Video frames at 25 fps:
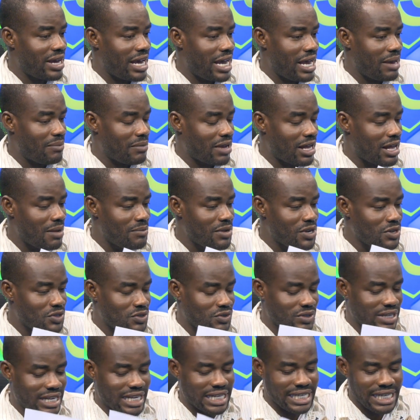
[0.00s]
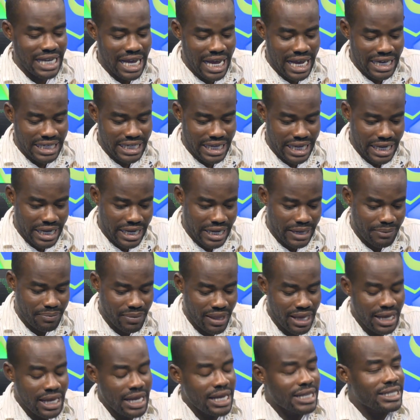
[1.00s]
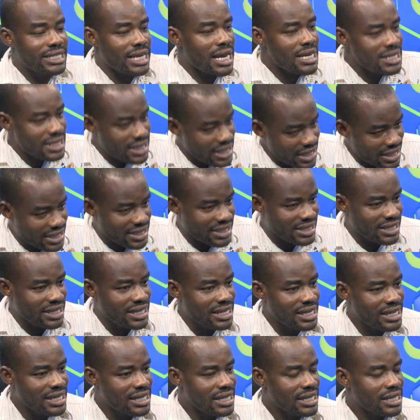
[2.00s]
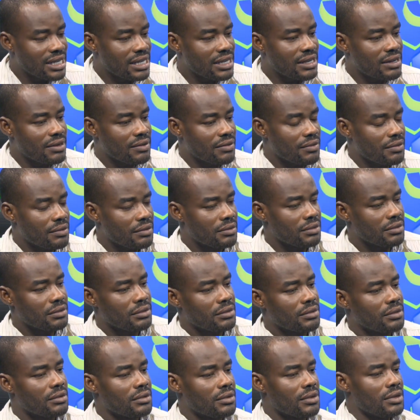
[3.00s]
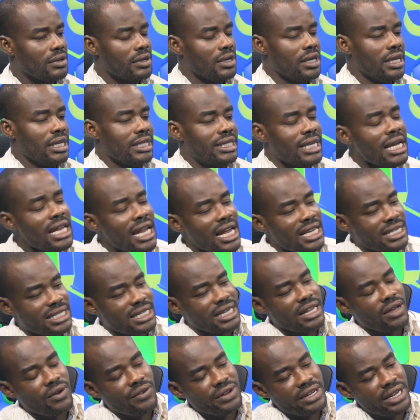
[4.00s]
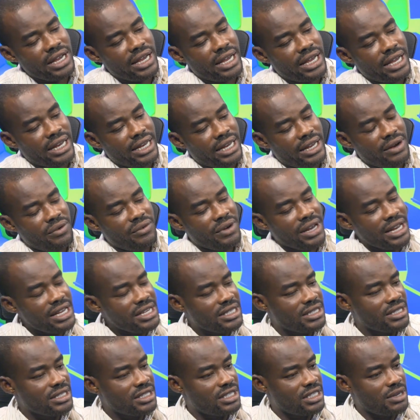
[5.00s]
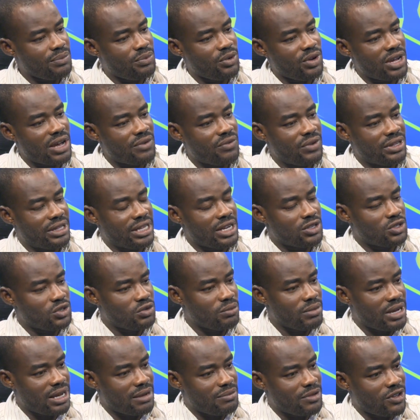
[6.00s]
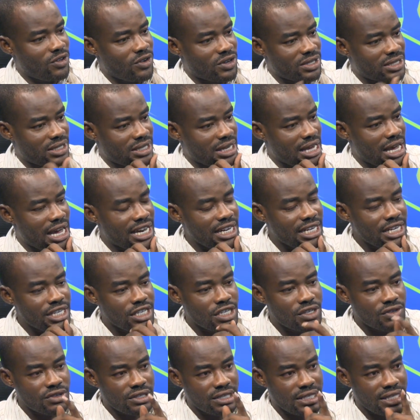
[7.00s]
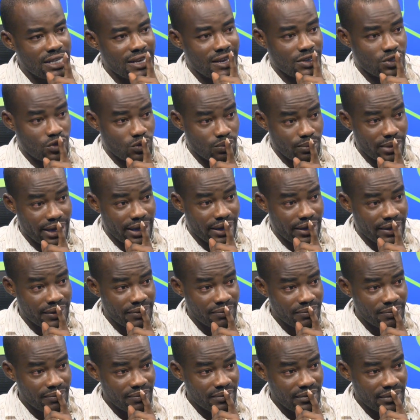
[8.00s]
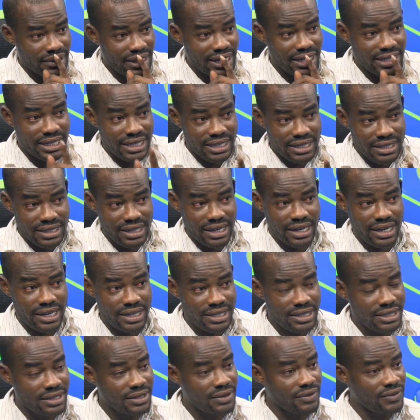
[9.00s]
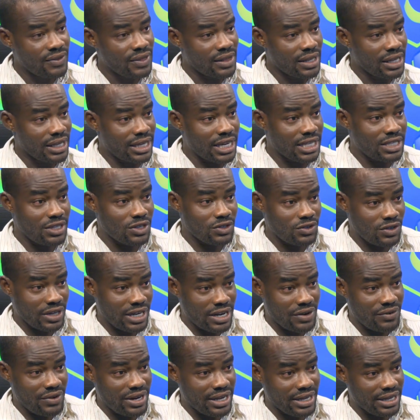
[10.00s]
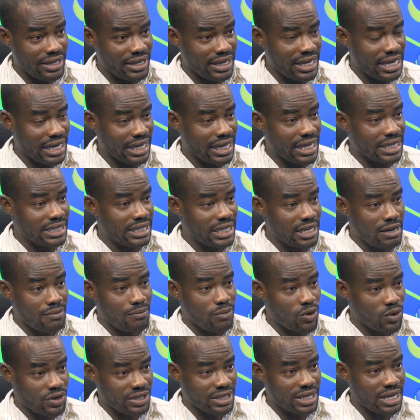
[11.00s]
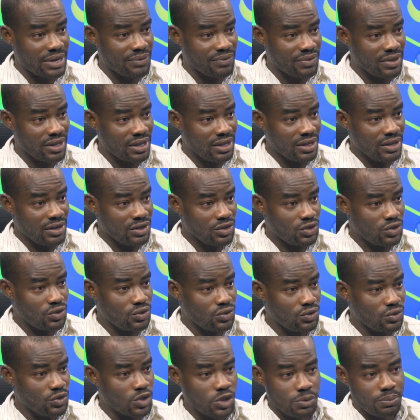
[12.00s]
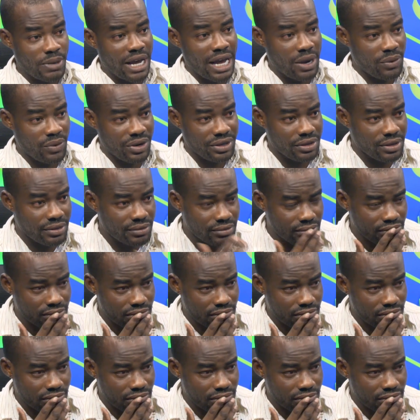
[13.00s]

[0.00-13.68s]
I am coming to the dad, um, Justice. Yep. Tell us now the, the relationship you have with Azuma because hardly do you see Azuma in these days getting to the ring and getting a boxer to spar with.